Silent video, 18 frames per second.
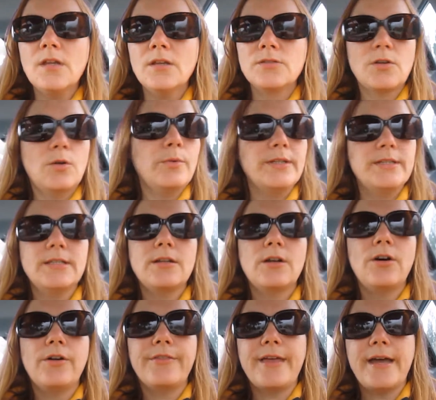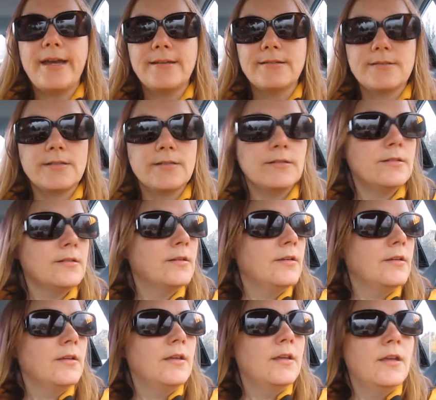So we did all that.
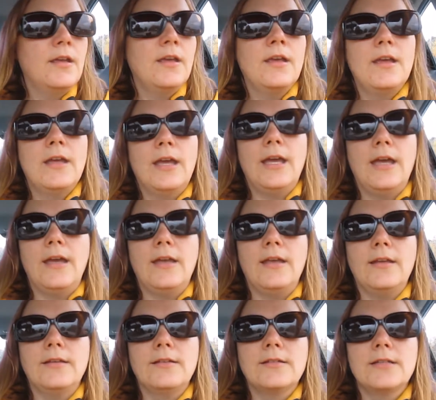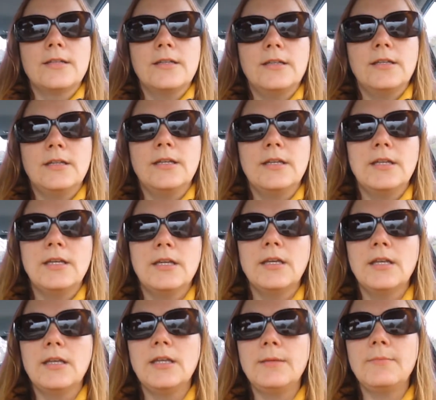And
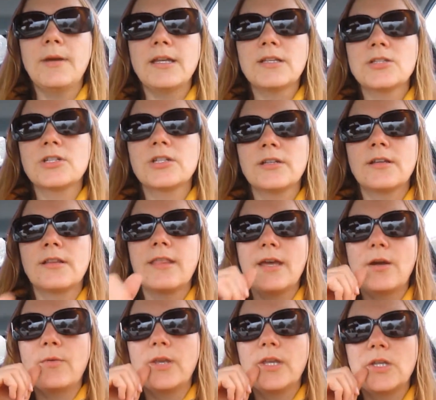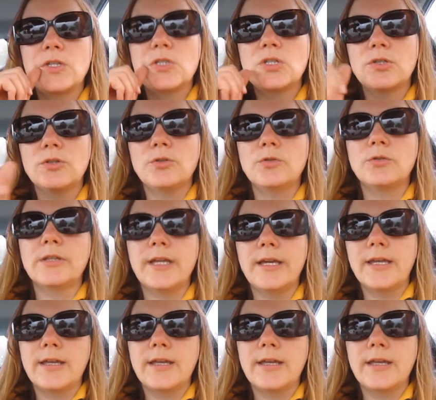he mentioned that we could do